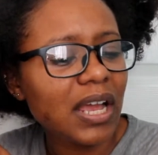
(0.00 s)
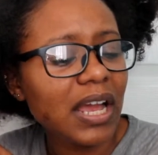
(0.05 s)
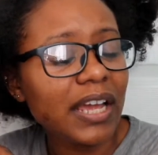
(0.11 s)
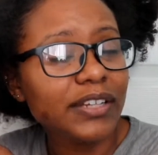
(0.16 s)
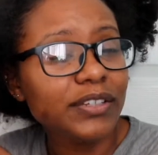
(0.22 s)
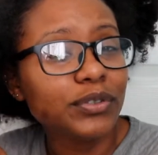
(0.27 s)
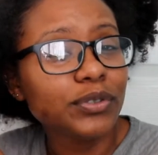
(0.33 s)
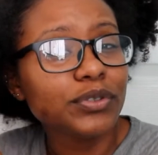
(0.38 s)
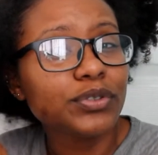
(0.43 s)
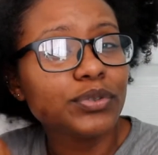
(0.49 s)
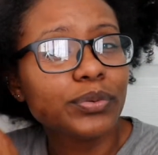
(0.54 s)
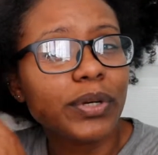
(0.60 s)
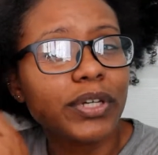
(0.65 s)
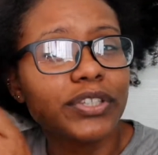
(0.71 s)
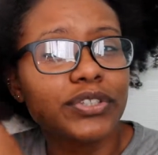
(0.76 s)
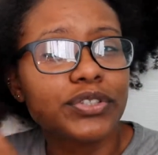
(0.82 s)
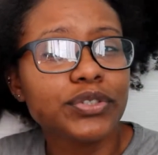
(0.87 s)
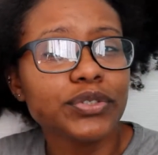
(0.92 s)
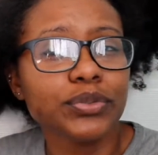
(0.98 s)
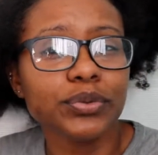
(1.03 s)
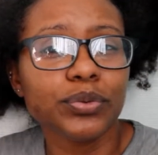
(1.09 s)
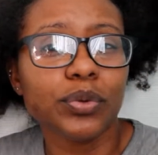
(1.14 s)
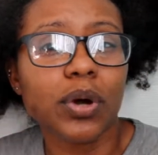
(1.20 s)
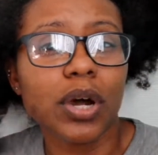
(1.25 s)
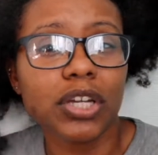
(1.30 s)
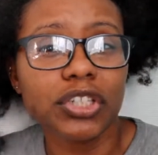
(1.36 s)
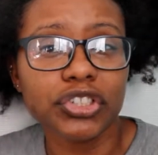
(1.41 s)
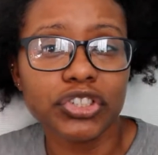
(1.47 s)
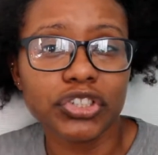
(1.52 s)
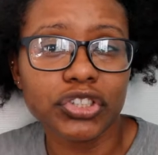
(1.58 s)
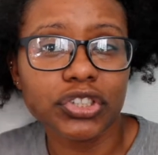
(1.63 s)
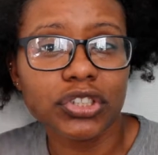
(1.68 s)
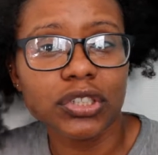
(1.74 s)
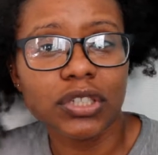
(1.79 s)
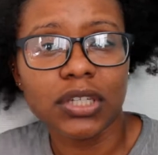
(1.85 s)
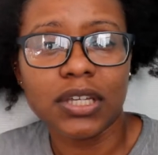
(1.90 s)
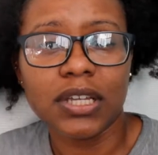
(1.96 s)
I don't want to
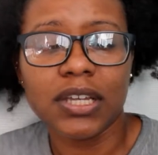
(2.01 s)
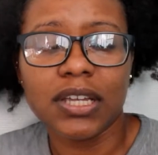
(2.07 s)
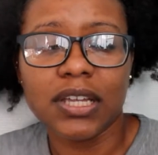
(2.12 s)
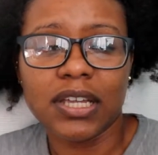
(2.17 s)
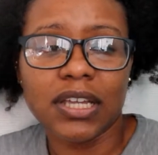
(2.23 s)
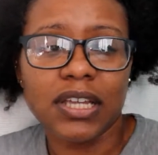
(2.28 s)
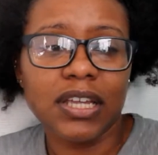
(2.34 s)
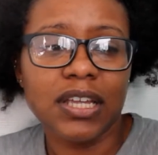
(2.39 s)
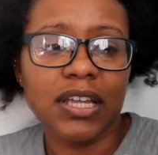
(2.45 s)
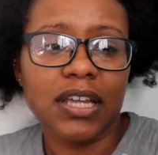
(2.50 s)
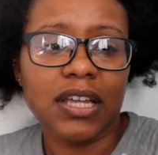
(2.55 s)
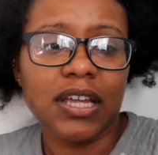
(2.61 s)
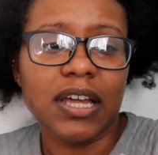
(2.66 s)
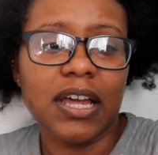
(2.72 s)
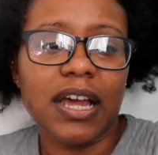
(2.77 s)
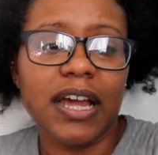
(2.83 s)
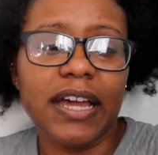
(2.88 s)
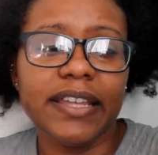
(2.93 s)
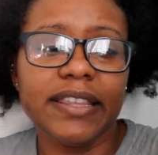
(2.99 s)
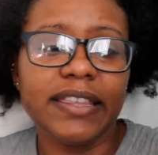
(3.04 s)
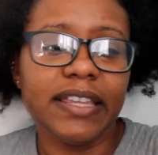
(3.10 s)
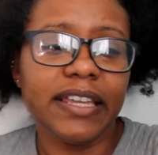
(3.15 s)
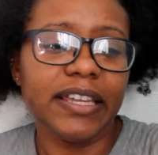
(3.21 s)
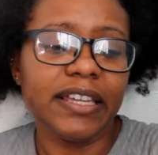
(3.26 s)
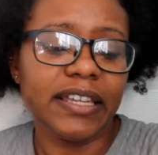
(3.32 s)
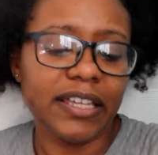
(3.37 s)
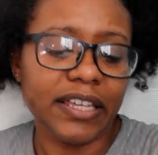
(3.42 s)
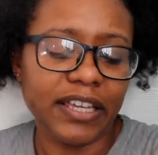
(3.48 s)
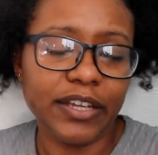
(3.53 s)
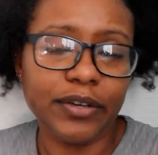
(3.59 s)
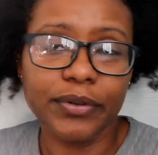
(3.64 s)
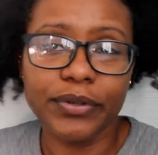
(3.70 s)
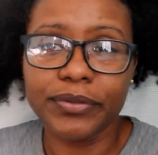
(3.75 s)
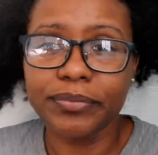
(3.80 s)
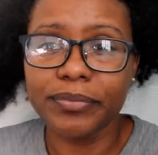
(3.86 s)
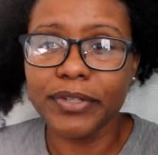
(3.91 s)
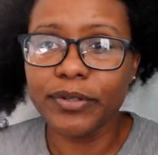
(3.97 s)
wash. I think it
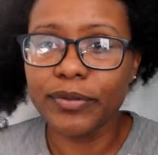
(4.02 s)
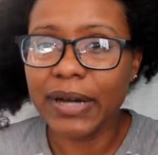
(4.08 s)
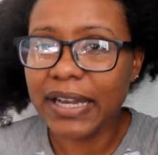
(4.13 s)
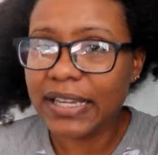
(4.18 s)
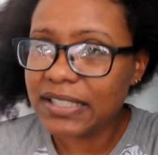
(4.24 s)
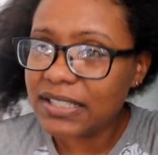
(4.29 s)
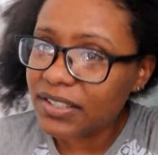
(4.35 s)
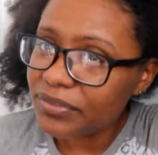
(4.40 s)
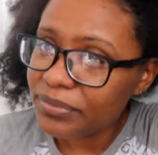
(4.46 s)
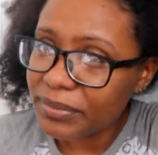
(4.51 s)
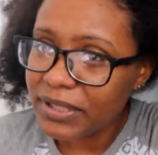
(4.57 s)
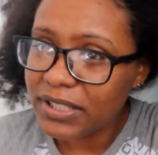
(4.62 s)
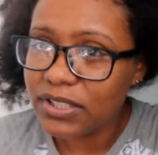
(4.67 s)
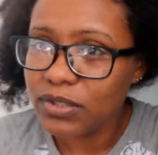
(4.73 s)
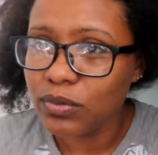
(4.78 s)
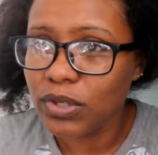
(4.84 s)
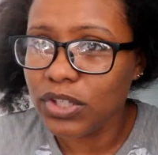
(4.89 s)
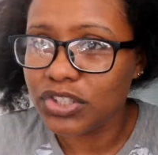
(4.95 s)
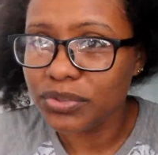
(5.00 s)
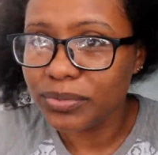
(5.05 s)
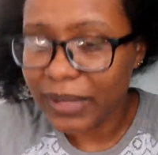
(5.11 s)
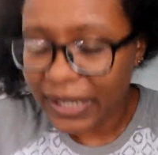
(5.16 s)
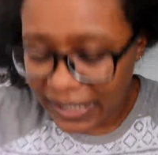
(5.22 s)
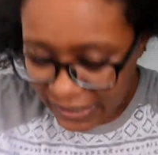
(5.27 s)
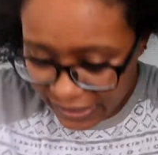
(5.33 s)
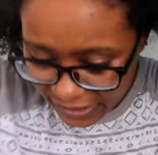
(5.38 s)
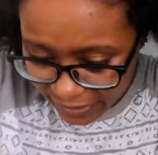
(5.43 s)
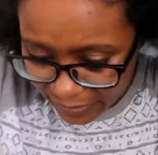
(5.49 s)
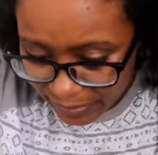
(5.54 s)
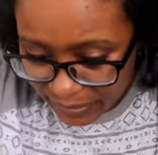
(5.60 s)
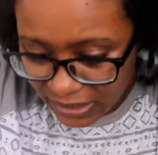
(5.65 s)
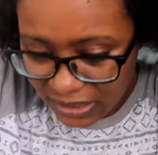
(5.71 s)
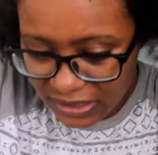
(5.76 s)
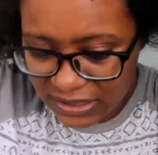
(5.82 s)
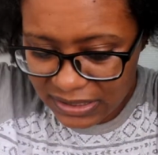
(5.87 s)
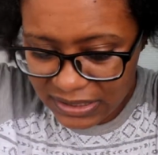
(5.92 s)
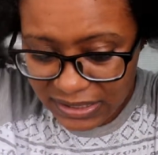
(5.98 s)
wouldn't be wise of me to wash my hair
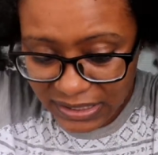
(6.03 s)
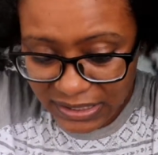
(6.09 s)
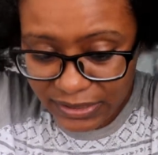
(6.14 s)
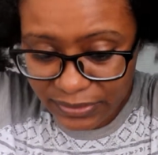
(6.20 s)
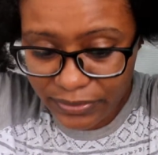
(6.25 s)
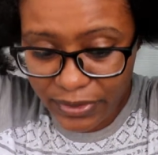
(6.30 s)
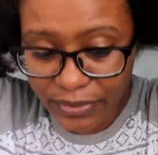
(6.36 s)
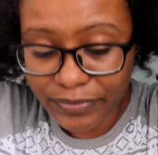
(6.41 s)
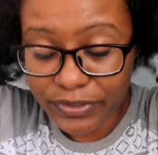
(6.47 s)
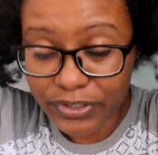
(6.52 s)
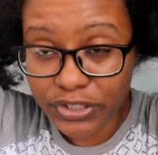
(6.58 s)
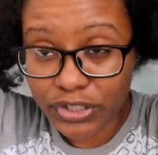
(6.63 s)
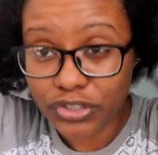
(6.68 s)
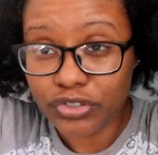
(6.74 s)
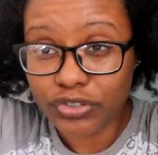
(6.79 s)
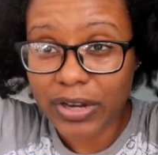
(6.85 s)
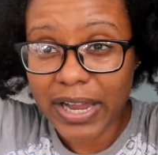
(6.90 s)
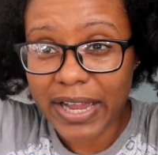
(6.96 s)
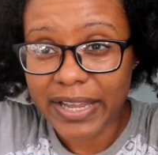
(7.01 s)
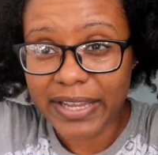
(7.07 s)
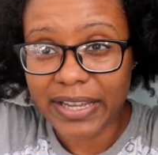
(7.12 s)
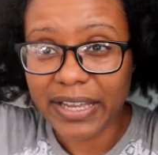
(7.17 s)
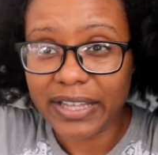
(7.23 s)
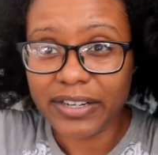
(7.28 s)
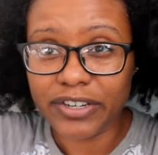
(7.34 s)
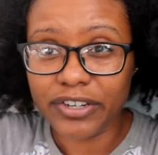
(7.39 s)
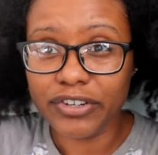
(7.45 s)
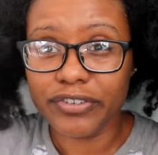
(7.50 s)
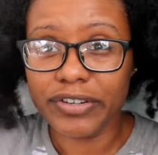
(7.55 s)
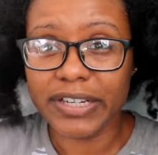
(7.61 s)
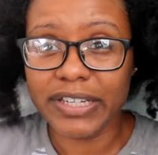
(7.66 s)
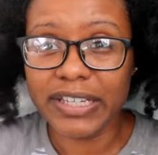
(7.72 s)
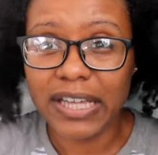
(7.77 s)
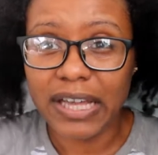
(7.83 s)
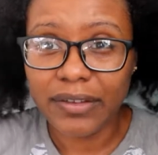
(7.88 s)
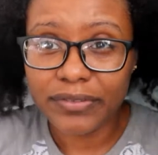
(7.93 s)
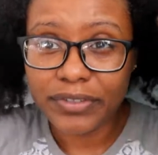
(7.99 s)
because it takes forever to dry and I
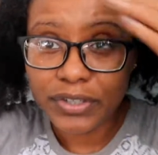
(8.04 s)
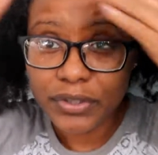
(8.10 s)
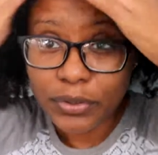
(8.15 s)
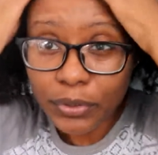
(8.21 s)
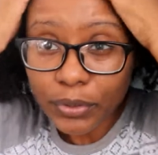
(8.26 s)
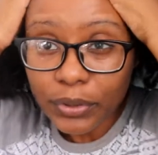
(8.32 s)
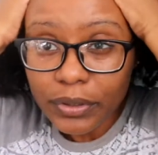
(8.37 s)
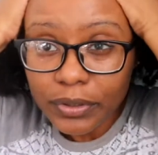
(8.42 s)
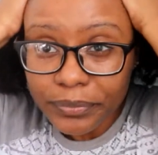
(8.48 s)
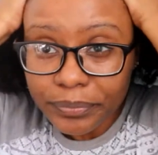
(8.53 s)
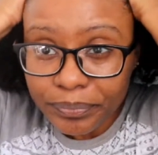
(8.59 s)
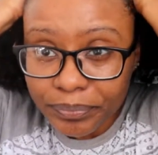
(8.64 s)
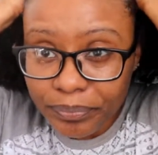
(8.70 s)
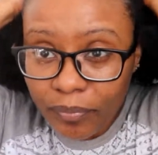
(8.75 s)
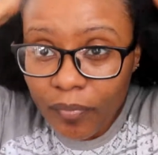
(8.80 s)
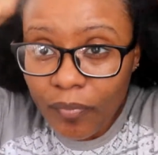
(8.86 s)
already have the cold.